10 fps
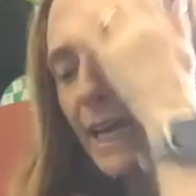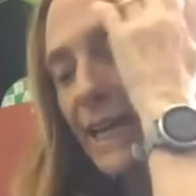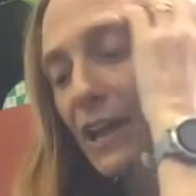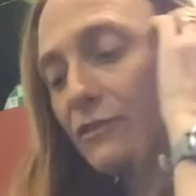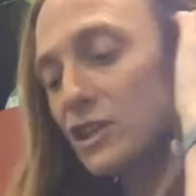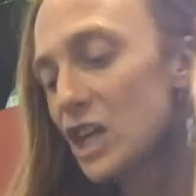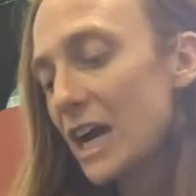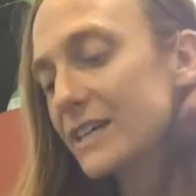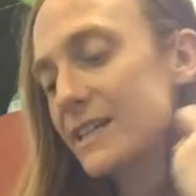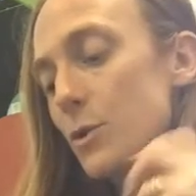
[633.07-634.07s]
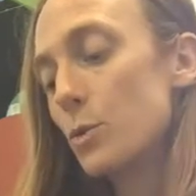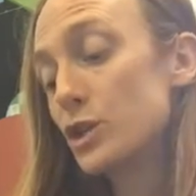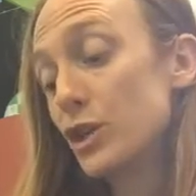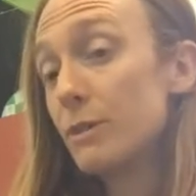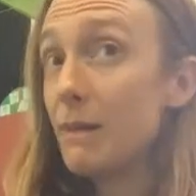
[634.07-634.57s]
Katherine Jackson
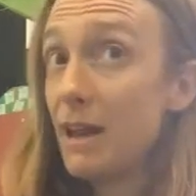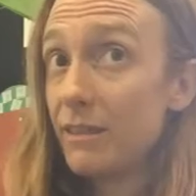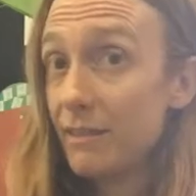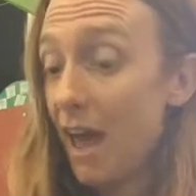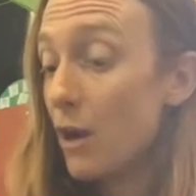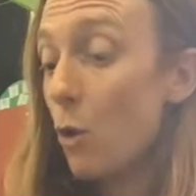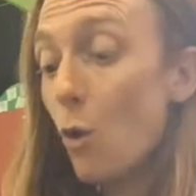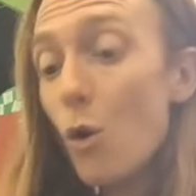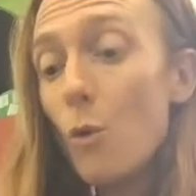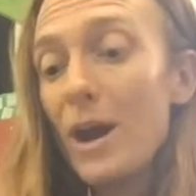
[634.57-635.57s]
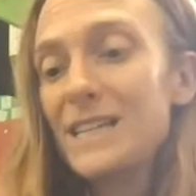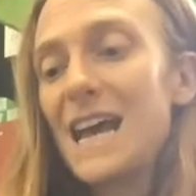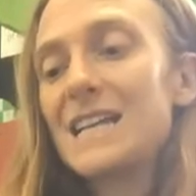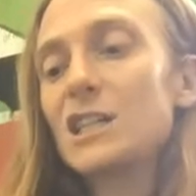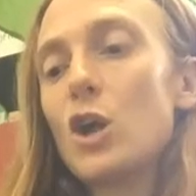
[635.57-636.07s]
was good at math and always
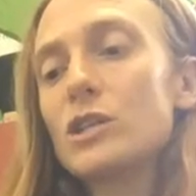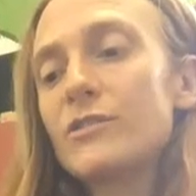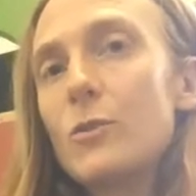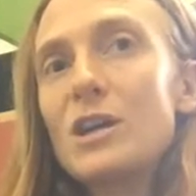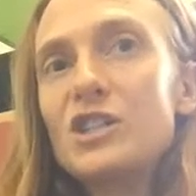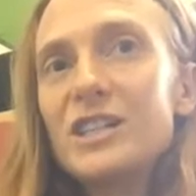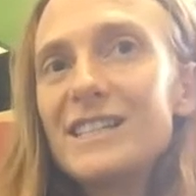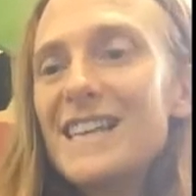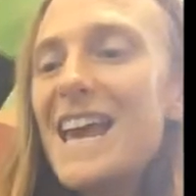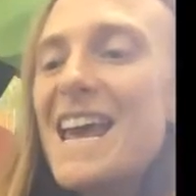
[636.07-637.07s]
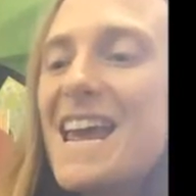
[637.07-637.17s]
asked lots of questions.